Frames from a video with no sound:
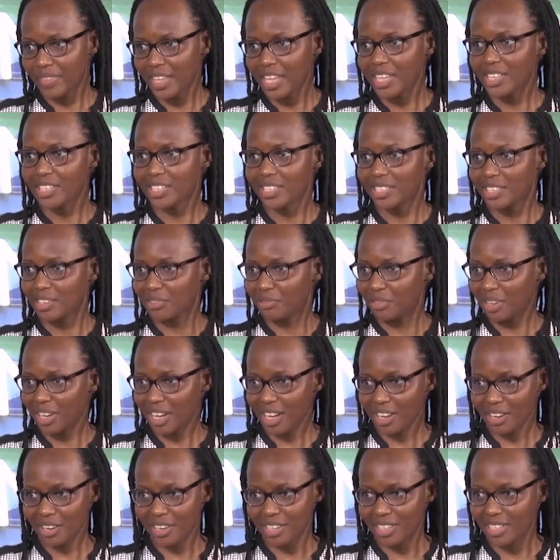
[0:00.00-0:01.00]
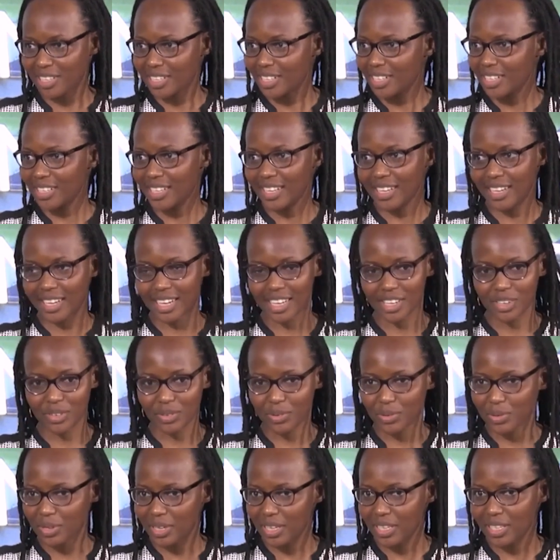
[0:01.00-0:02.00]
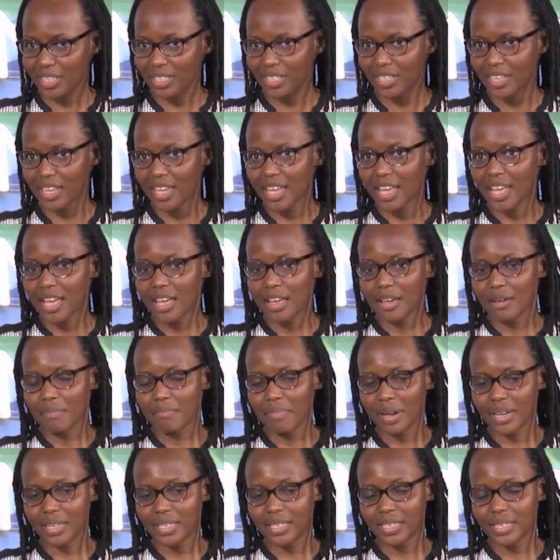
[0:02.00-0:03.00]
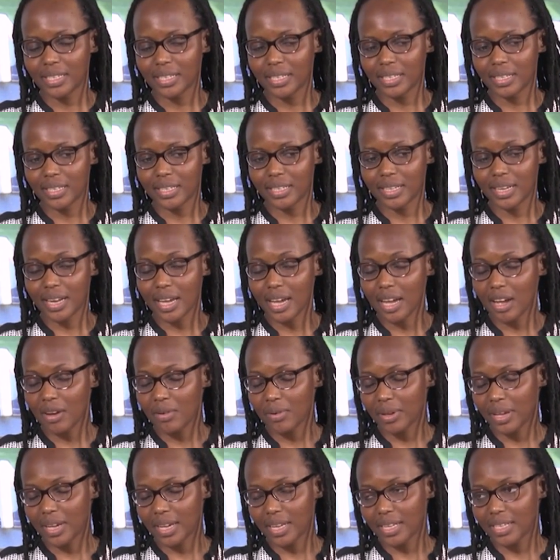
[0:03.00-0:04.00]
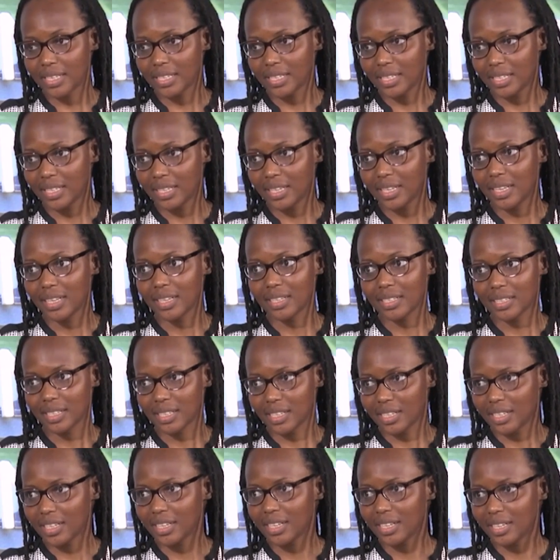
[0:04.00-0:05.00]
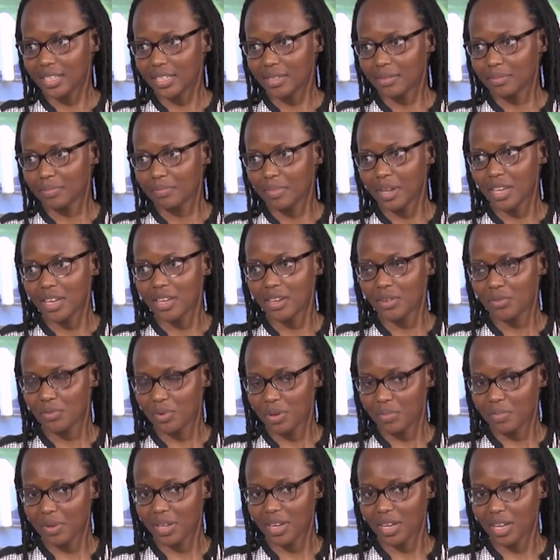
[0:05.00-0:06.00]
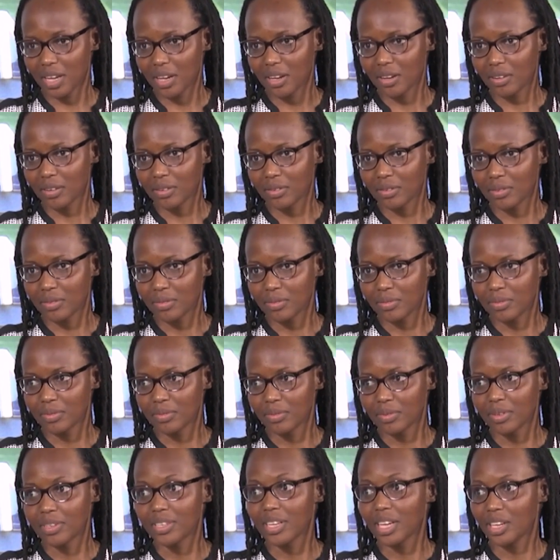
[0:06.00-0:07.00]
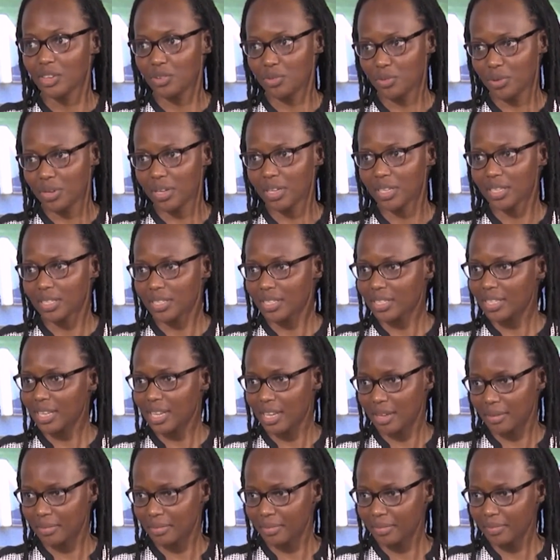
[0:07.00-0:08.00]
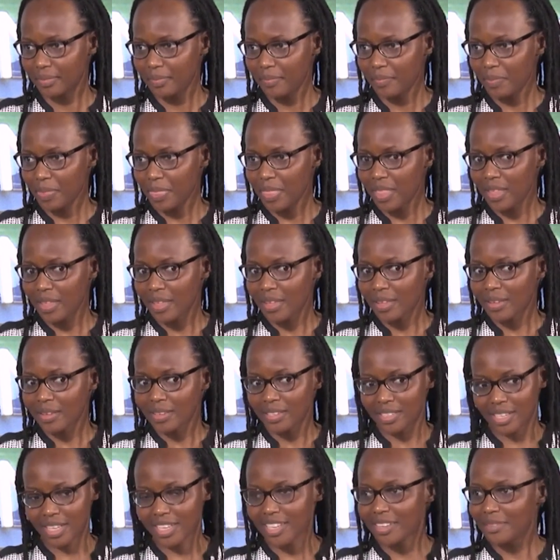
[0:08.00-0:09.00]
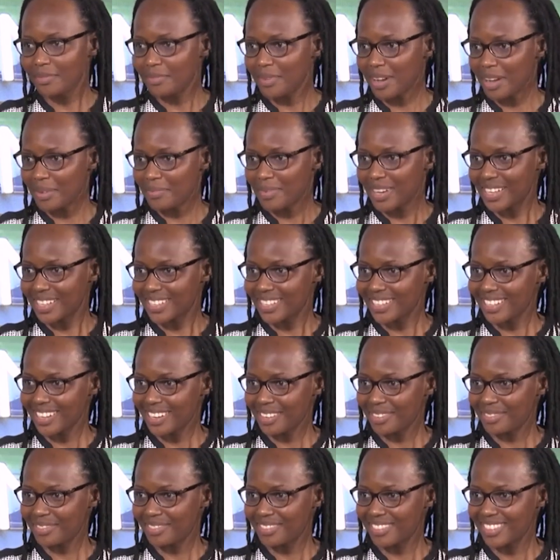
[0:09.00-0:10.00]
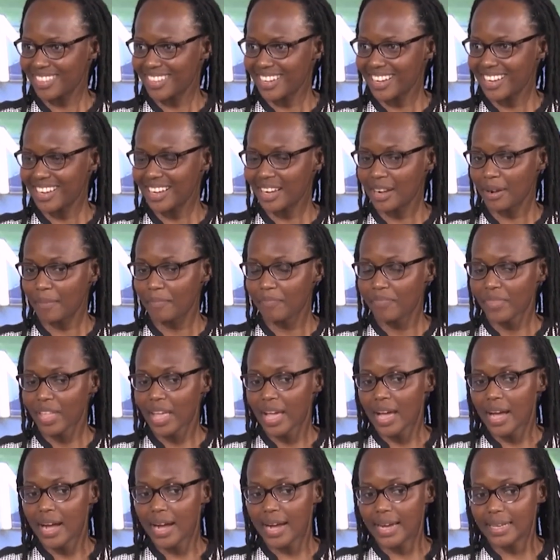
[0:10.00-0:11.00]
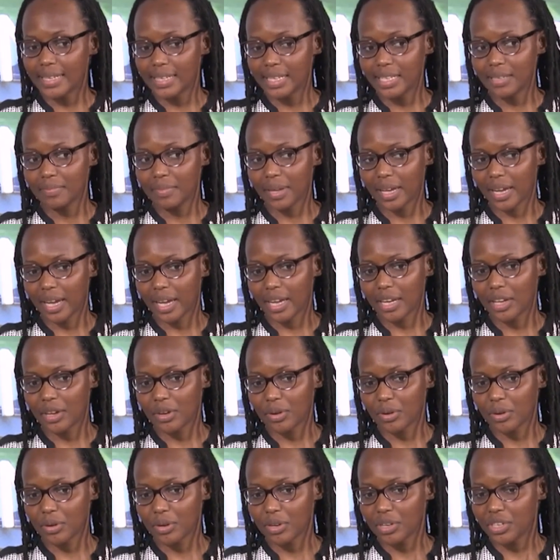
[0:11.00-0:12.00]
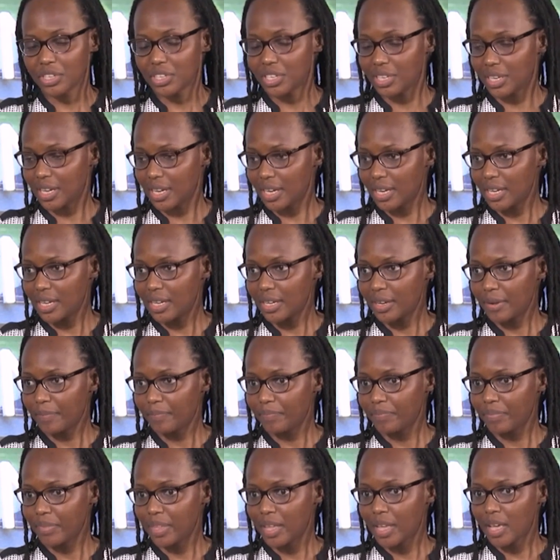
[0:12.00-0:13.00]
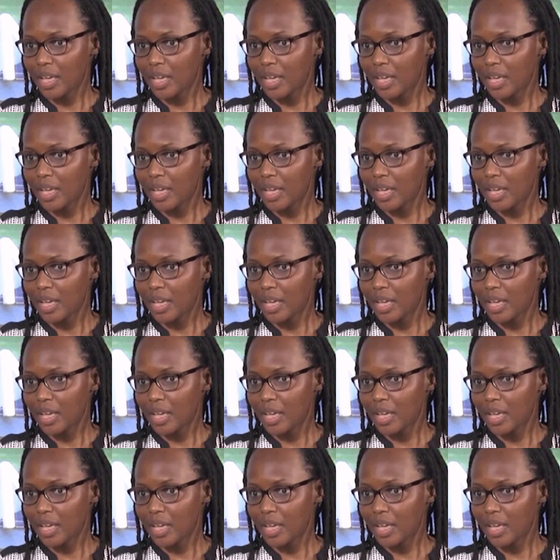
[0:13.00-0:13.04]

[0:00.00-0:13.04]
It's difficult, say they can't do it. But uh, now we can see there's a change. Many women now, they're doing STEM, starting by myself. Uh, I did mechanical engineering.